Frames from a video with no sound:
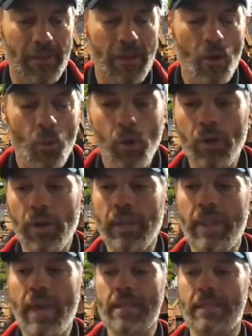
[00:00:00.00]
Well,
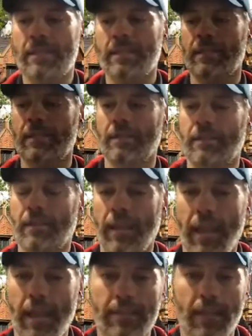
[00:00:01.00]
and that's like,
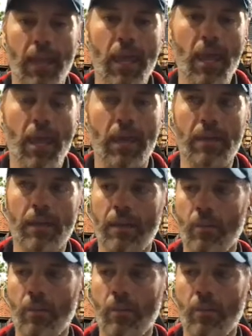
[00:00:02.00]
as a kid,